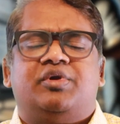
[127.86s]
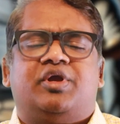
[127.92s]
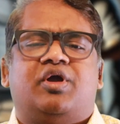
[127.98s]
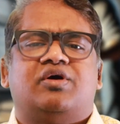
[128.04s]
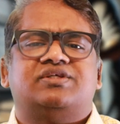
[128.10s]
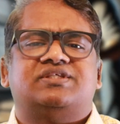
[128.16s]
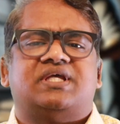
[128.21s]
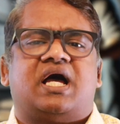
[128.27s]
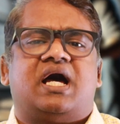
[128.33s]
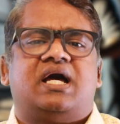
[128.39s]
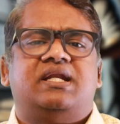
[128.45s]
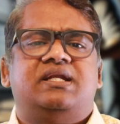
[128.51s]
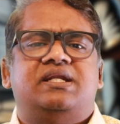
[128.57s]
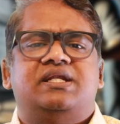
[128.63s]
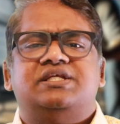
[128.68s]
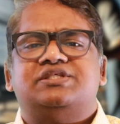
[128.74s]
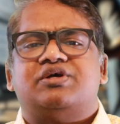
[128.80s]
because
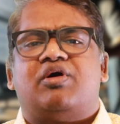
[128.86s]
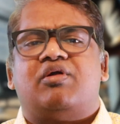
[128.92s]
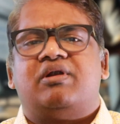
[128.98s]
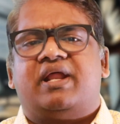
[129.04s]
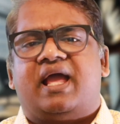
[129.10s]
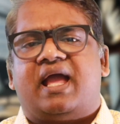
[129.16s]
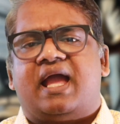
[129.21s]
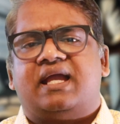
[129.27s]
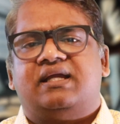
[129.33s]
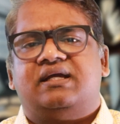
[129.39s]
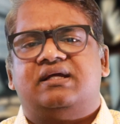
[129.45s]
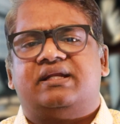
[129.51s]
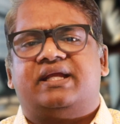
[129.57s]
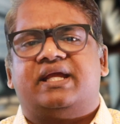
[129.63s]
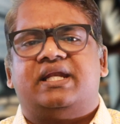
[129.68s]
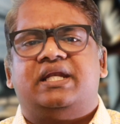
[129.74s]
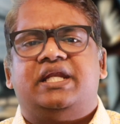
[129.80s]
unresolved anger
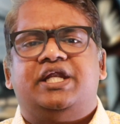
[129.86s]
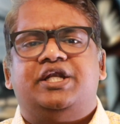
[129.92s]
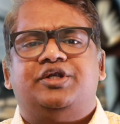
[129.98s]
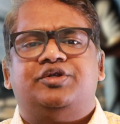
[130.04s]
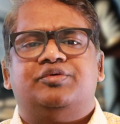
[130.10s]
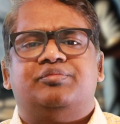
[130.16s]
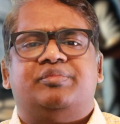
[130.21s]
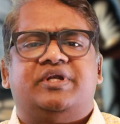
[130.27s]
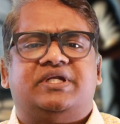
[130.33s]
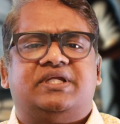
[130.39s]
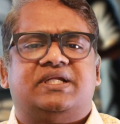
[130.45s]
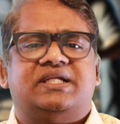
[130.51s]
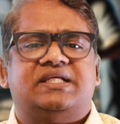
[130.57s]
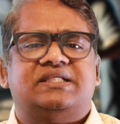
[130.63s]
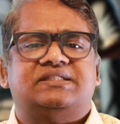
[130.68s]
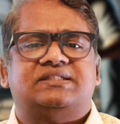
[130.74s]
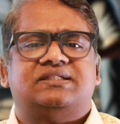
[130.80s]
can lead to
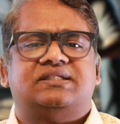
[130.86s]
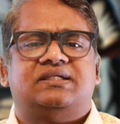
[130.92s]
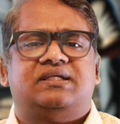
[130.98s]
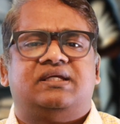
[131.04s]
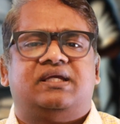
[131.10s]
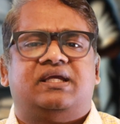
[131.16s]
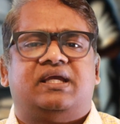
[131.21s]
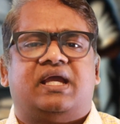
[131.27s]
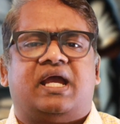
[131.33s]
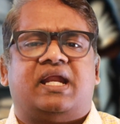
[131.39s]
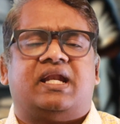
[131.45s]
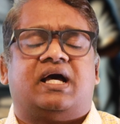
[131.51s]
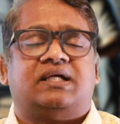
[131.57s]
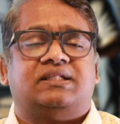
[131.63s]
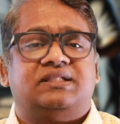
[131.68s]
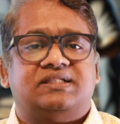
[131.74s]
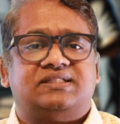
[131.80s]
bitterness and
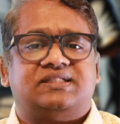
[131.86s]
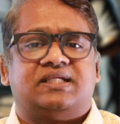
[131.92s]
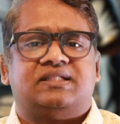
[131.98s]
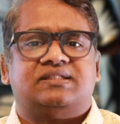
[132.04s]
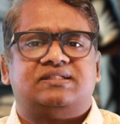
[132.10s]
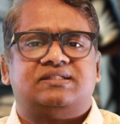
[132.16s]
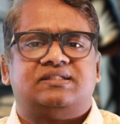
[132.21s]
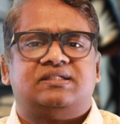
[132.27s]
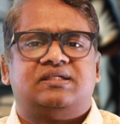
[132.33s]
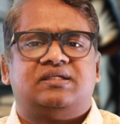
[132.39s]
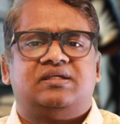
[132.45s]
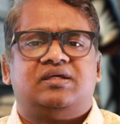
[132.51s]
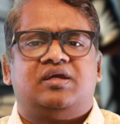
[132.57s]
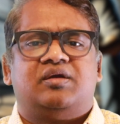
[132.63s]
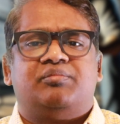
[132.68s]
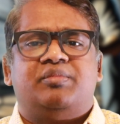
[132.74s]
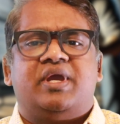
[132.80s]
other sins,
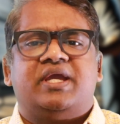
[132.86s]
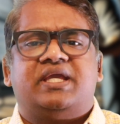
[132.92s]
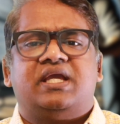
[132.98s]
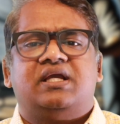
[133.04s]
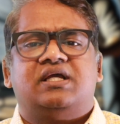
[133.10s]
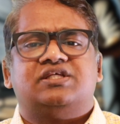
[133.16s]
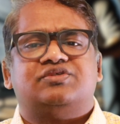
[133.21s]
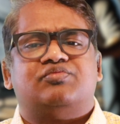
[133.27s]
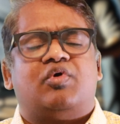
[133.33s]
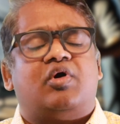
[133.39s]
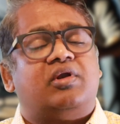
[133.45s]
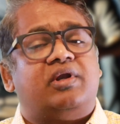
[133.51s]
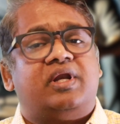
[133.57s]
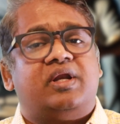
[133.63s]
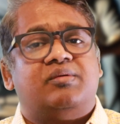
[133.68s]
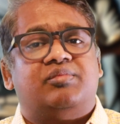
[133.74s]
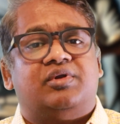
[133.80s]
making us
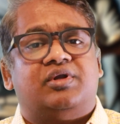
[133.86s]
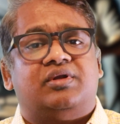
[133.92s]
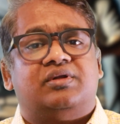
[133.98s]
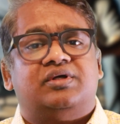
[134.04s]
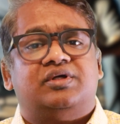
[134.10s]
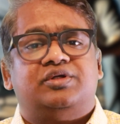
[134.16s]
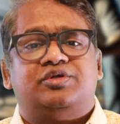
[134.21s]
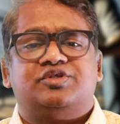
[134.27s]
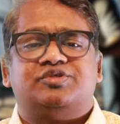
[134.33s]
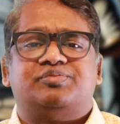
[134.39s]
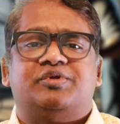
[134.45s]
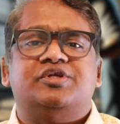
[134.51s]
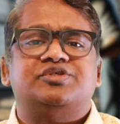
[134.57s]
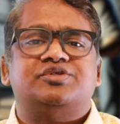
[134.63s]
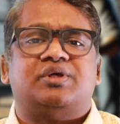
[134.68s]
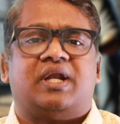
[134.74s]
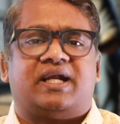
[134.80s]
vulnerable to
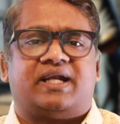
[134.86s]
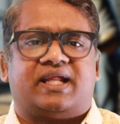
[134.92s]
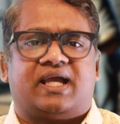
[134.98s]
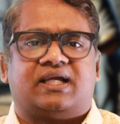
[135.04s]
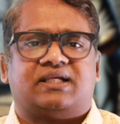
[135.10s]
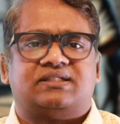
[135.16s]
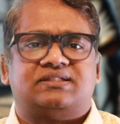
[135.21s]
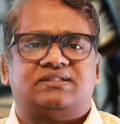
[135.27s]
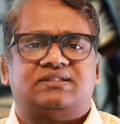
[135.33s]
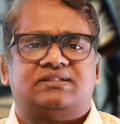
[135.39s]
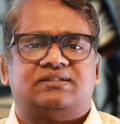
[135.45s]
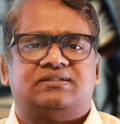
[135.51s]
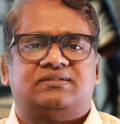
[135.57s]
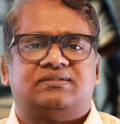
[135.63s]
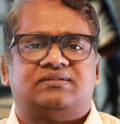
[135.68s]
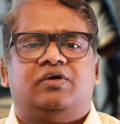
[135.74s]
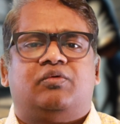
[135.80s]
spiritual attacks.
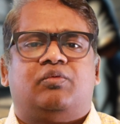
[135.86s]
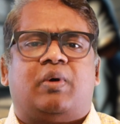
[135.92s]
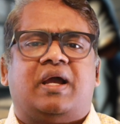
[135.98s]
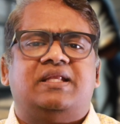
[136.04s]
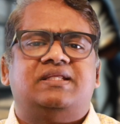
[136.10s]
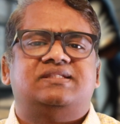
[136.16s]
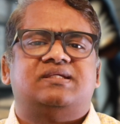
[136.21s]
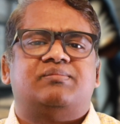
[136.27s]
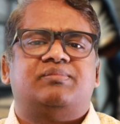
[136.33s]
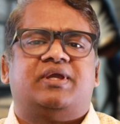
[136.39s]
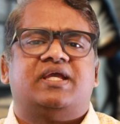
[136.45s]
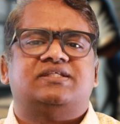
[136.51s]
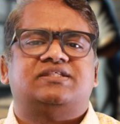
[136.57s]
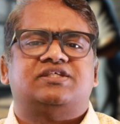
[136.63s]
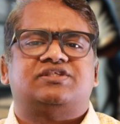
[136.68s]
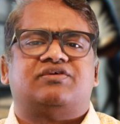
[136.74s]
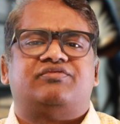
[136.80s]
While some
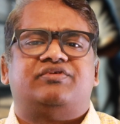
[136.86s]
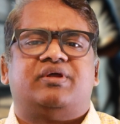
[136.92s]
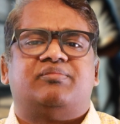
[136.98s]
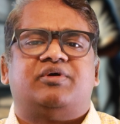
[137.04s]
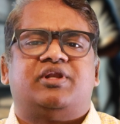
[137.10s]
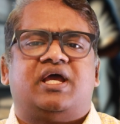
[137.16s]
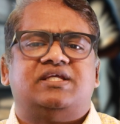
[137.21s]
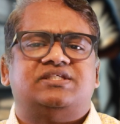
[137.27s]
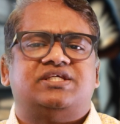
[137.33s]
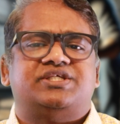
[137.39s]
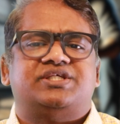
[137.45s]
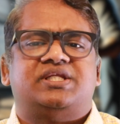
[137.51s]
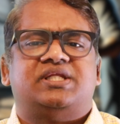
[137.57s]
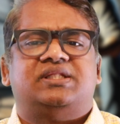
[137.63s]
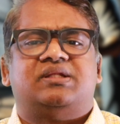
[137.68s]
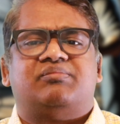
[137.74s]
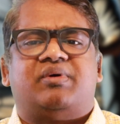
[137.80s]
cases of demonization
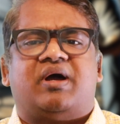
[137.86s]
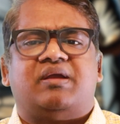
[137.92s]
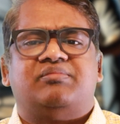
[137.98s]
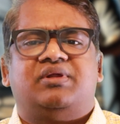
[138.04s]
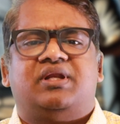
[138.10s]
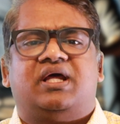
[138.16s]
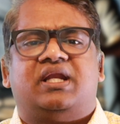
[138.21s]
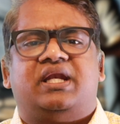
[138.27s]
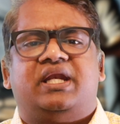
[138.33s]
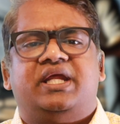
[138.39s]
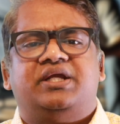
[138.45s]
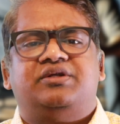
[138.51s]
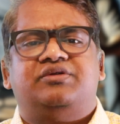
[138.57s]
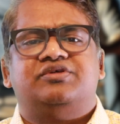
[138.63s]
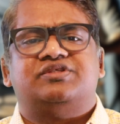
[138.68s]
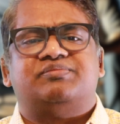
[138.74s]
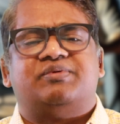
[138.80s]
in the Bible are
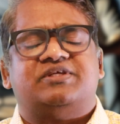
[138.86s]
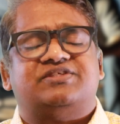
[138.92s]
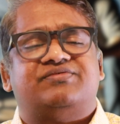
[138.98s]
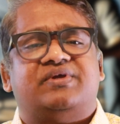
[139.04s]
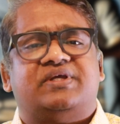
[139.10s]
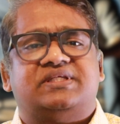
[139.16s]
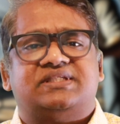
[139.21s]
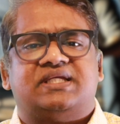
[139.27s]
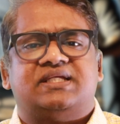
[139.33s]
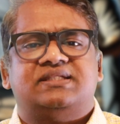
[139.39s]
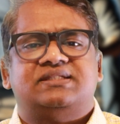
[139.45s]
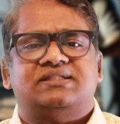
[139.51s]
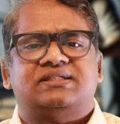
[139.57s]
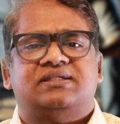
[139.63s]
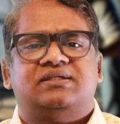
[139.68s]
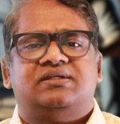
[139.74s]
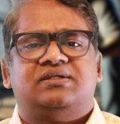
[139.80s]
linked to specific sins,